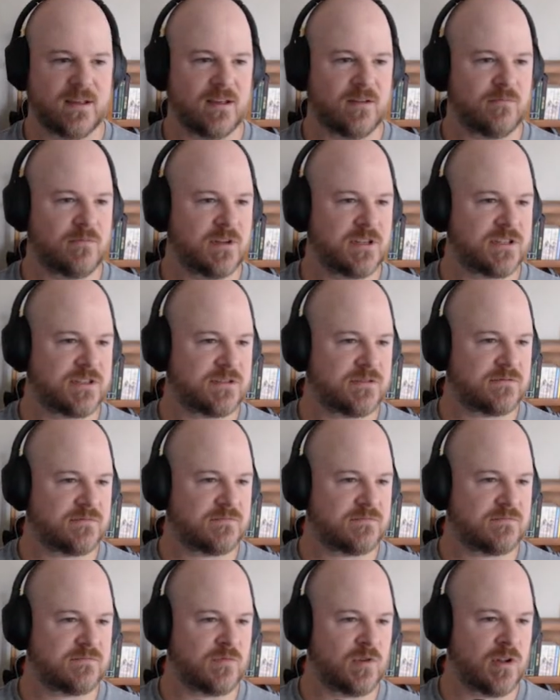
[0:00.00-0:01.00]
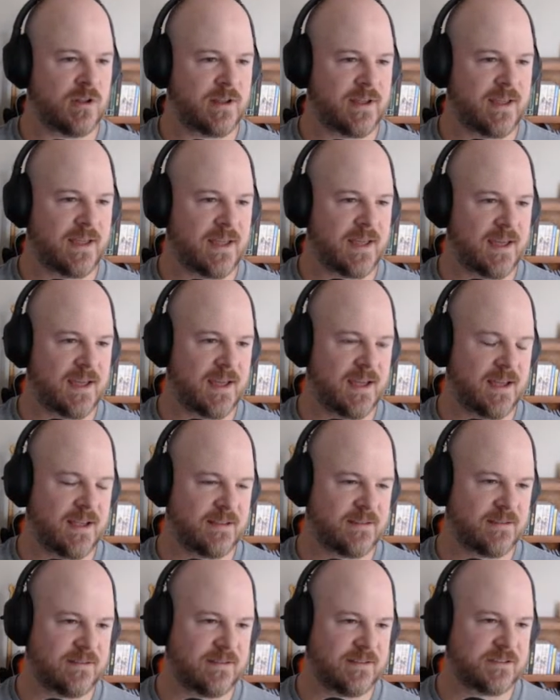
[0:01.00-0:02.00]
Which, we're looking
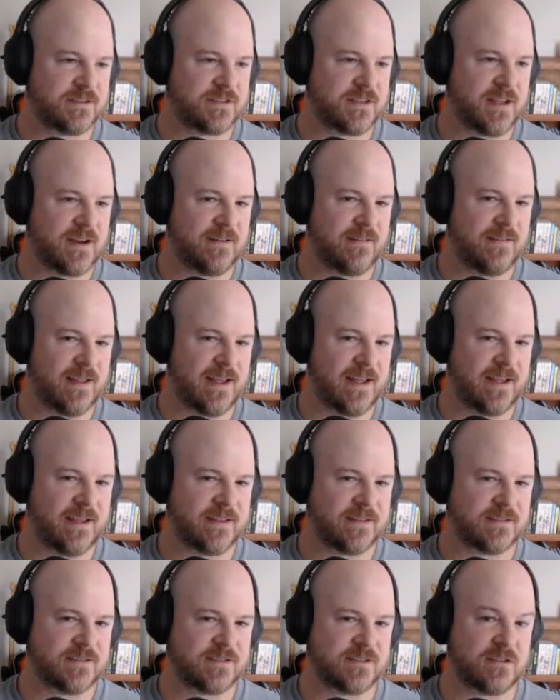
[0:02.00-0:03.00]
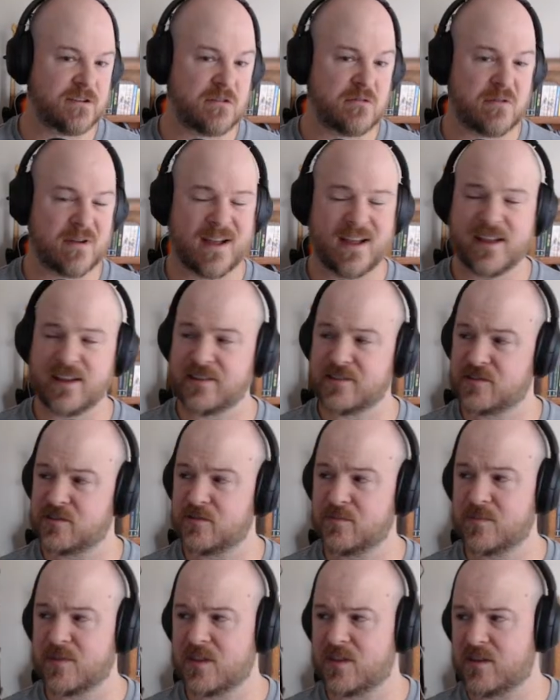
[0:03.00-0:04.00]
at it's their land, so I
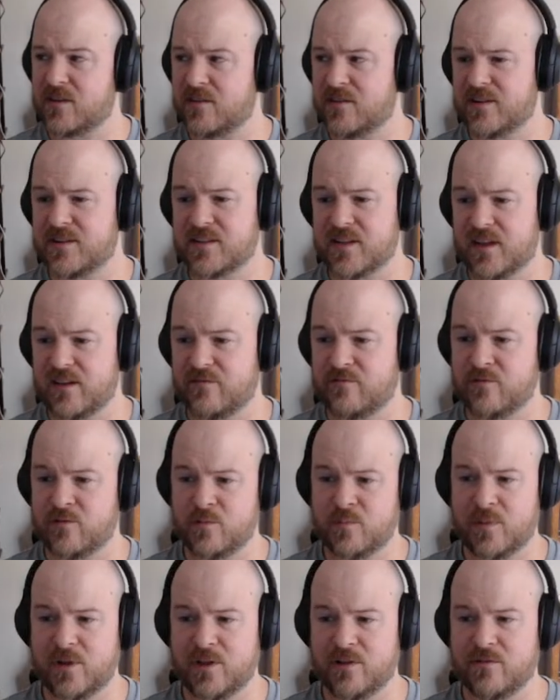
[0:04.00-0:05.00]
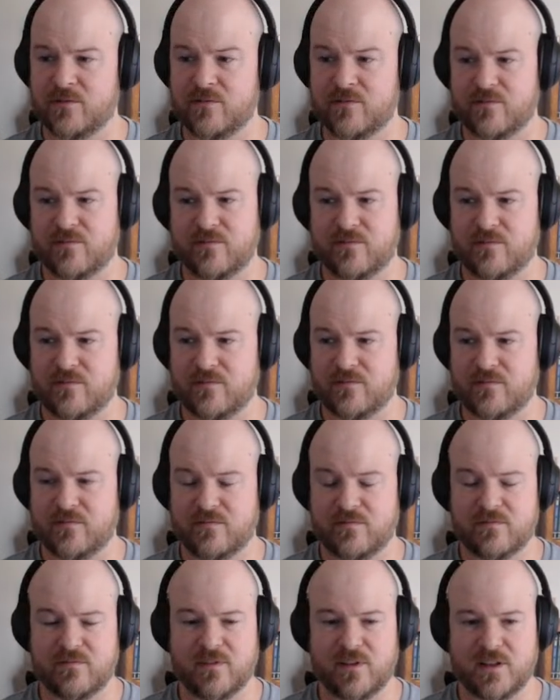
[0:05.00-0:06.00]
assume that there is a full-blown
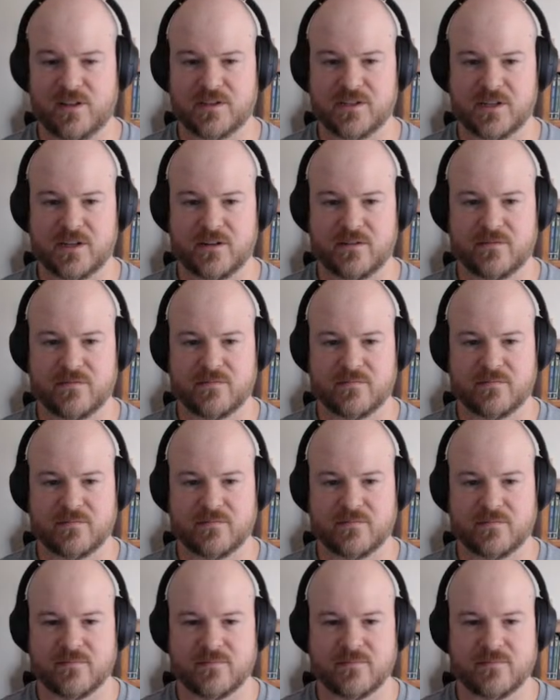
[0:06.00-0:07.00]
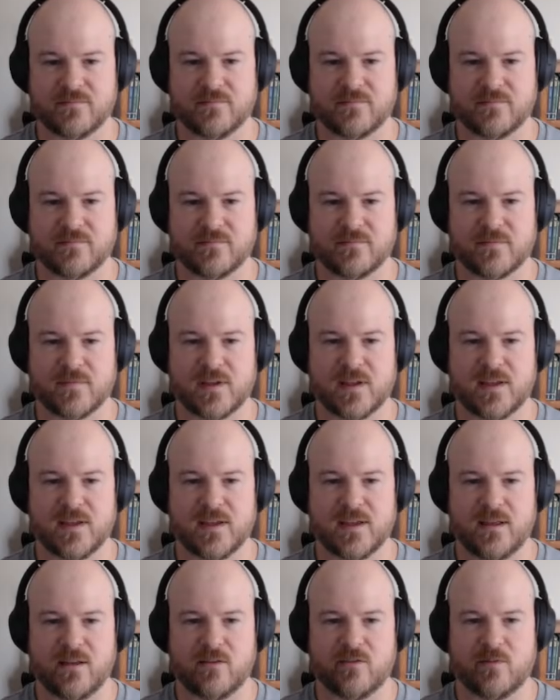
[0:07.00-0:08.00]
village here.
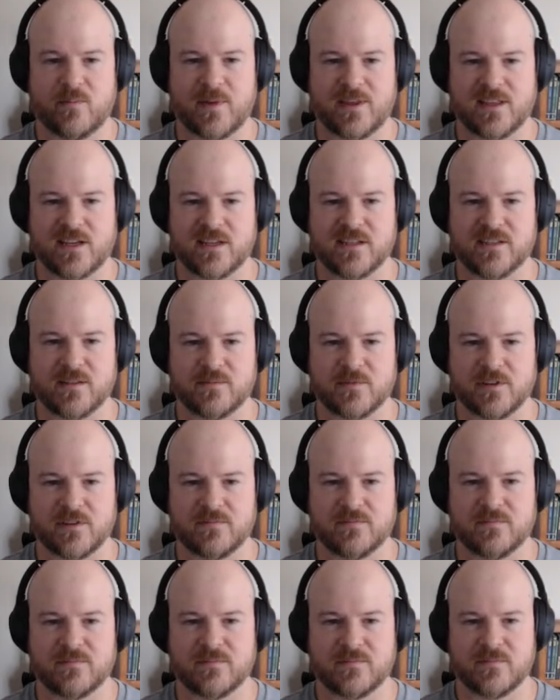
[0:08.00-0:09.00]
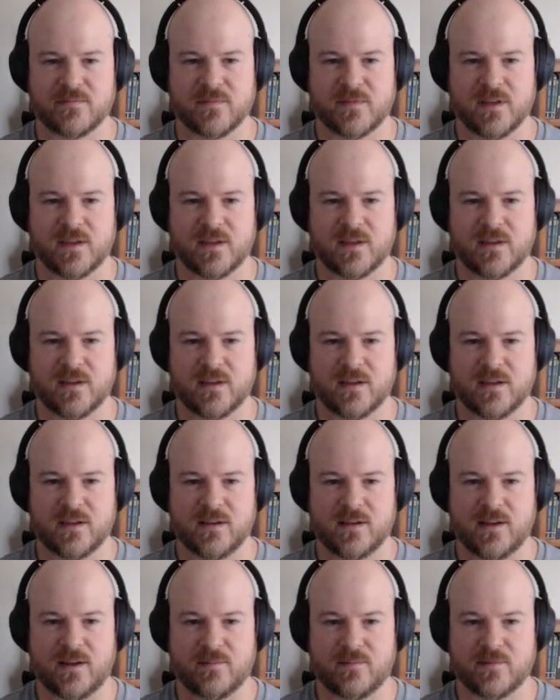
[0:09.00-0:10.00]
I'm going to make that assumption.
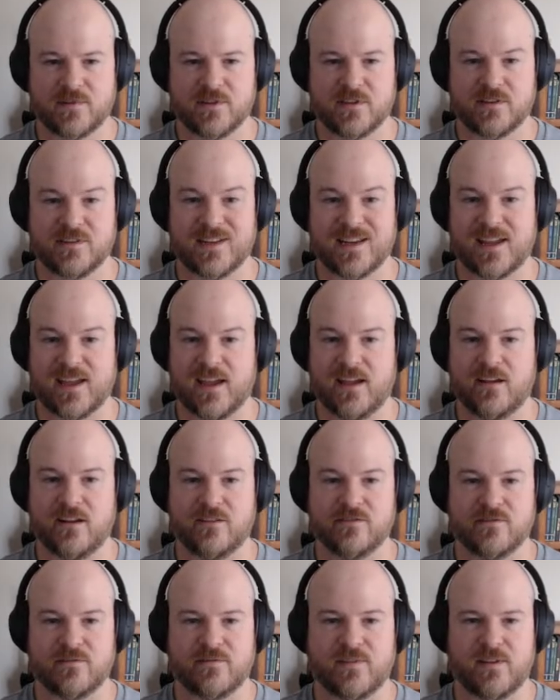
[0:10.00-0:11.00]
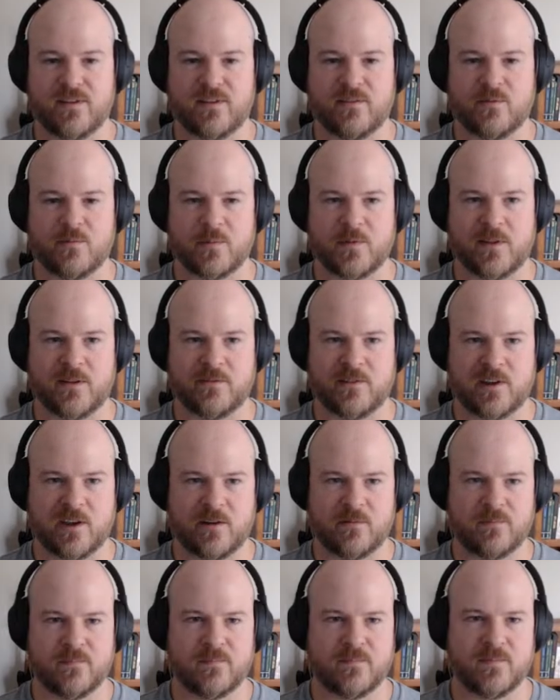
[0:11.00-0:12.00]
There's like 850 of them
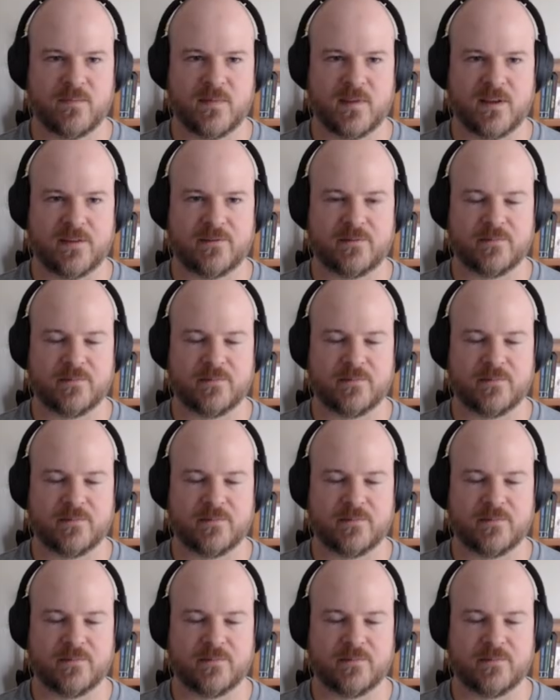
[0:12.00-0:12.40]
here. Nice.